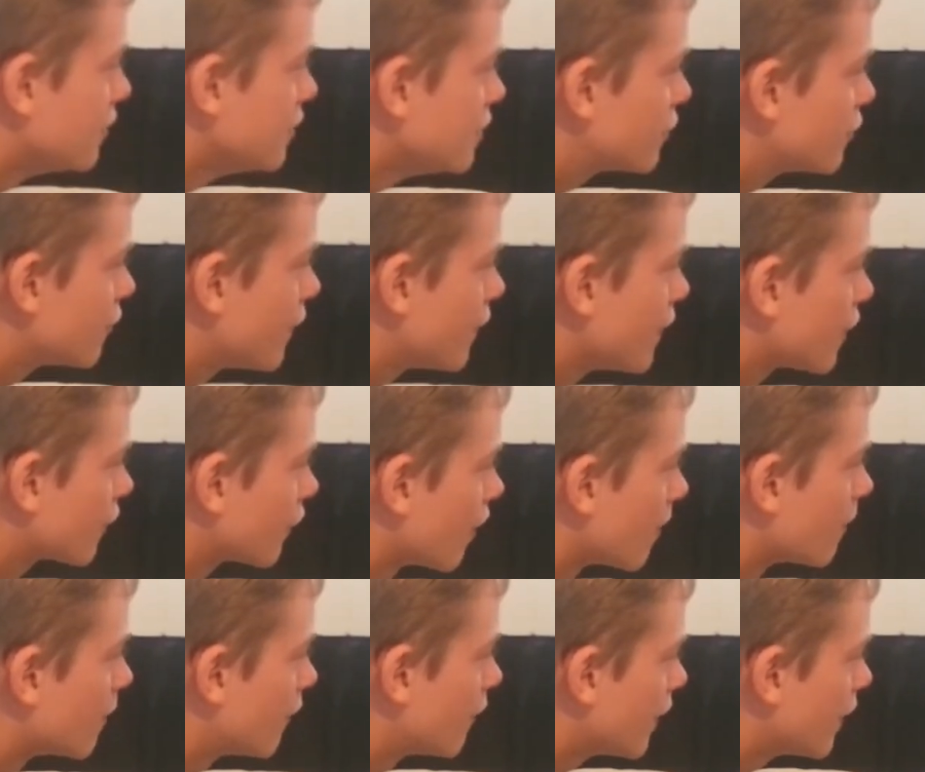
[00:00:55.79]
need to fix
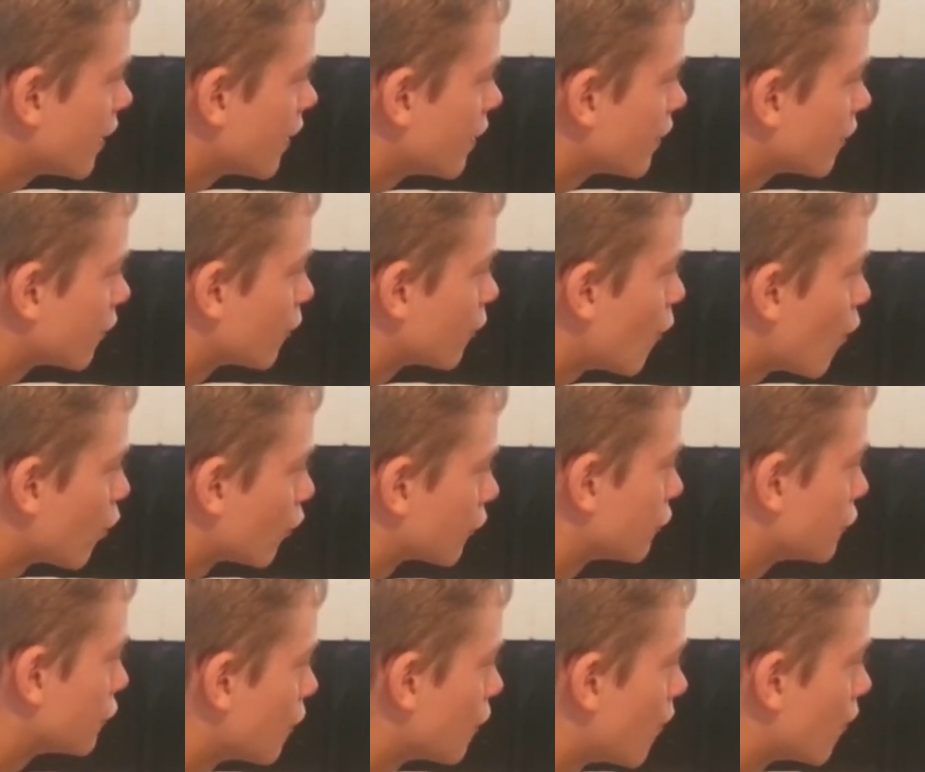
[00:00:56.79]
up fingernails, walls,
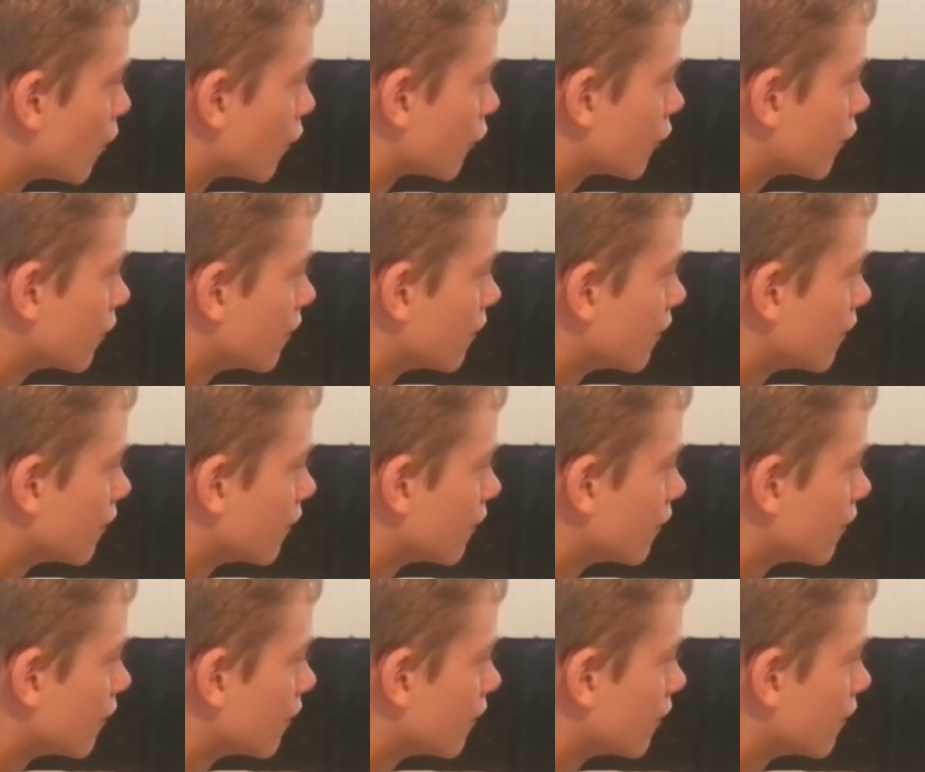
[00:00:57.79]
and doors.